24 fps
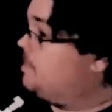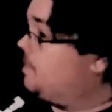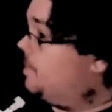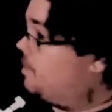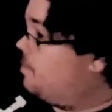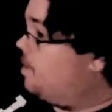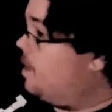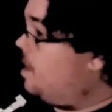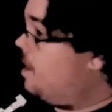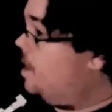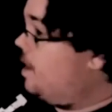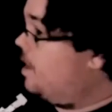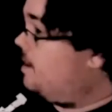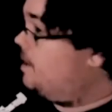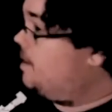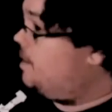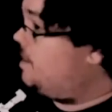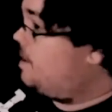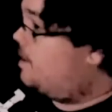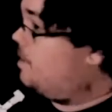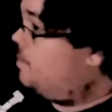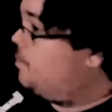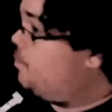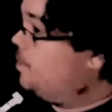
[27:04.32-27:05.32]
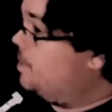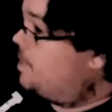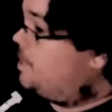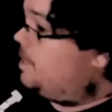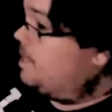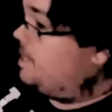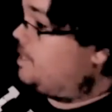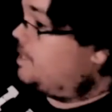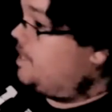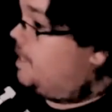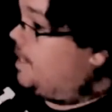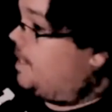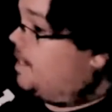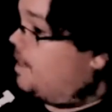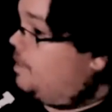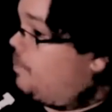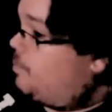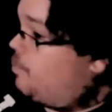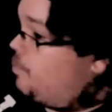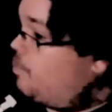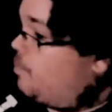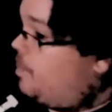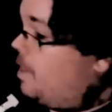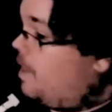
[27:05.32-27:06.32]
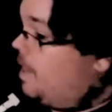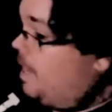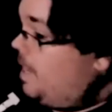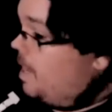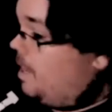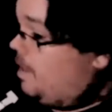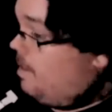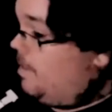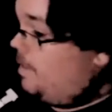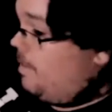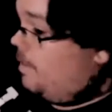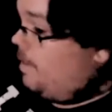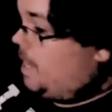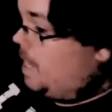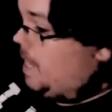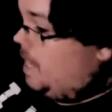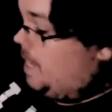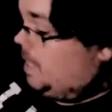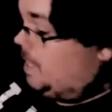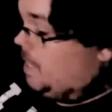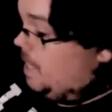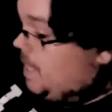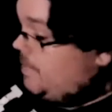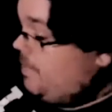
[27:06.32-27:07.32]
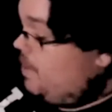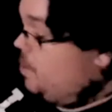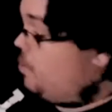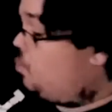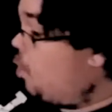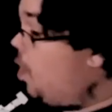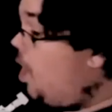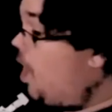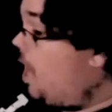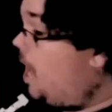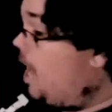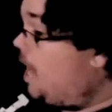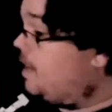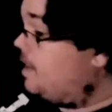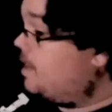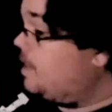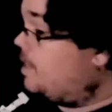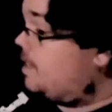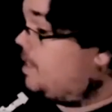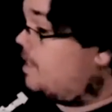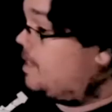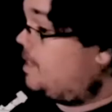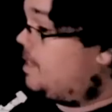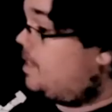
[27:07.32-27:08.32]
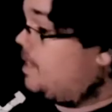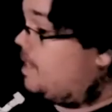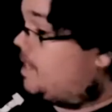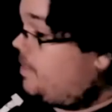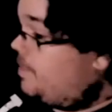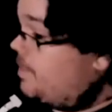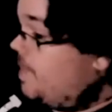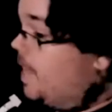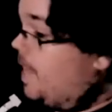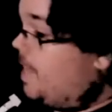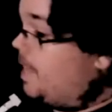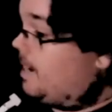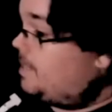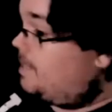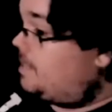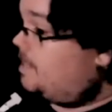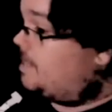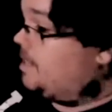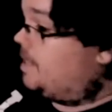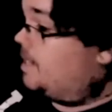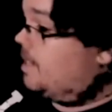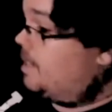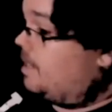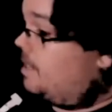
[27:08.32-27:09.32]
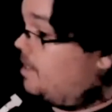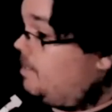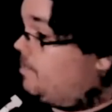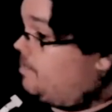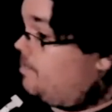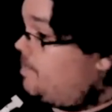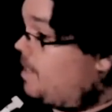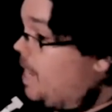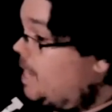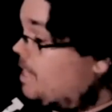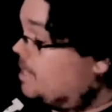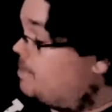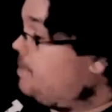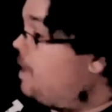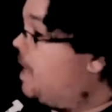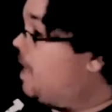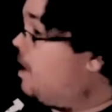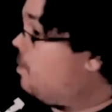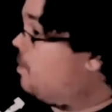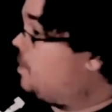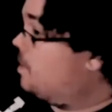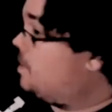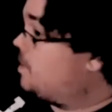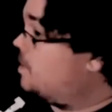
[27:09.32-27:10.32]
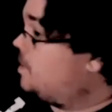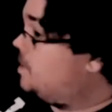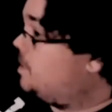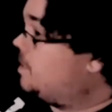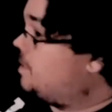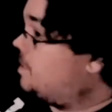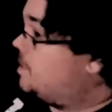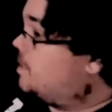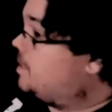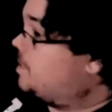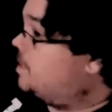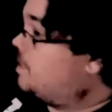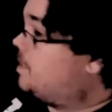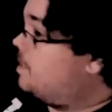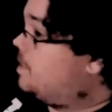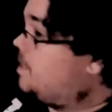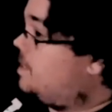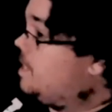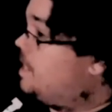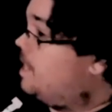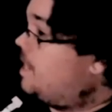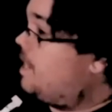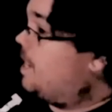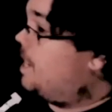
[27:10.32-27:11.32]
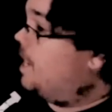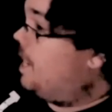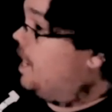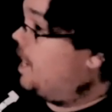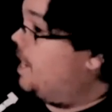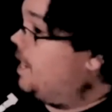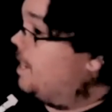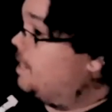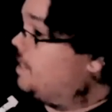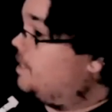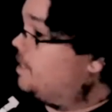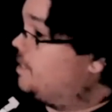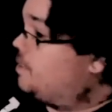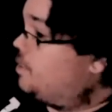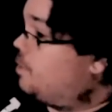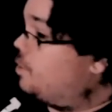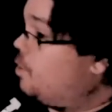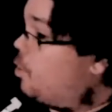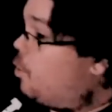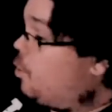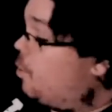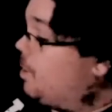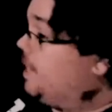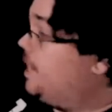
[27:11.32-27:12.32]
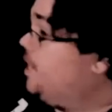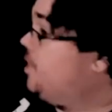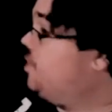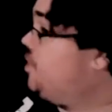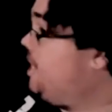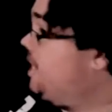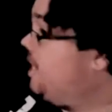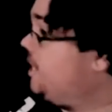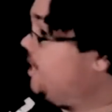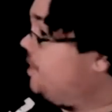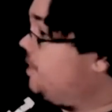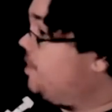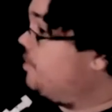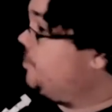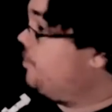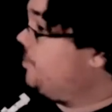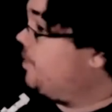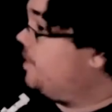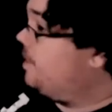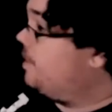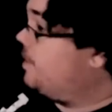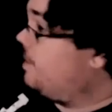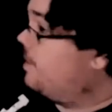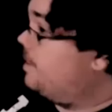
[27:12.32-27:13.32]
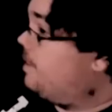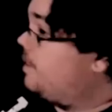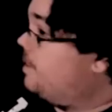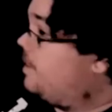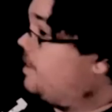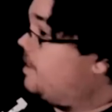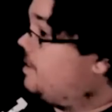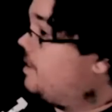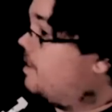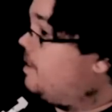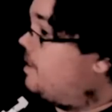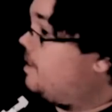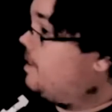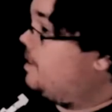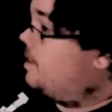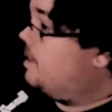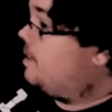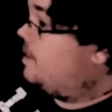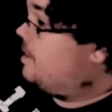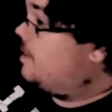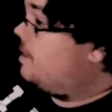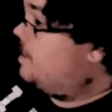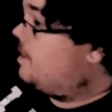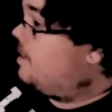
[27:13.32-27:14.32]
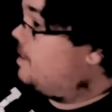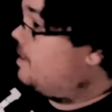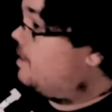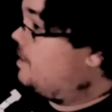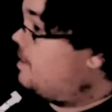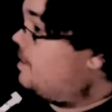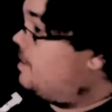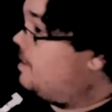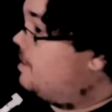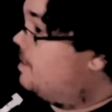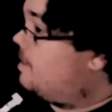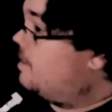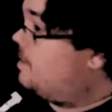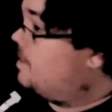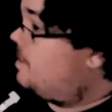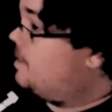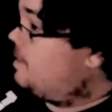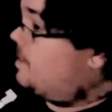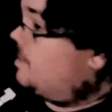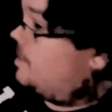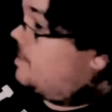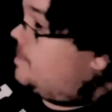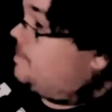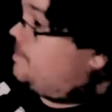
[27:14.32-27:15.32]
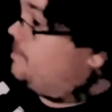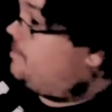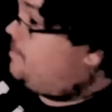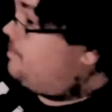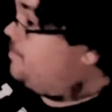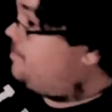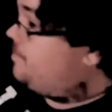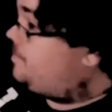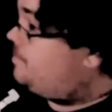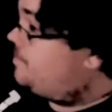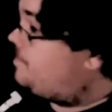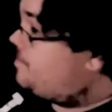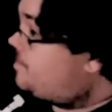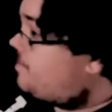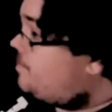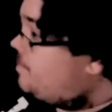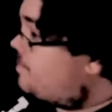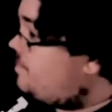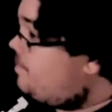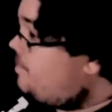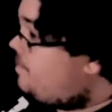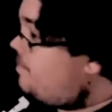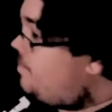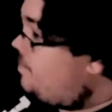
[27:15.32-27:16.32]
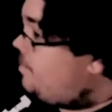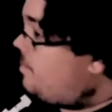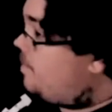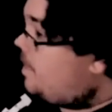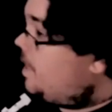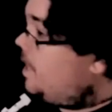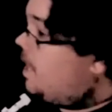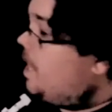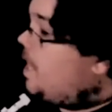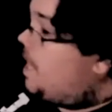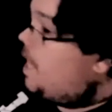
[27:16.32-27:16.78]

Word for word: rod, which is a, a, a living rod that uh, has power and only she could use it. But how is she different from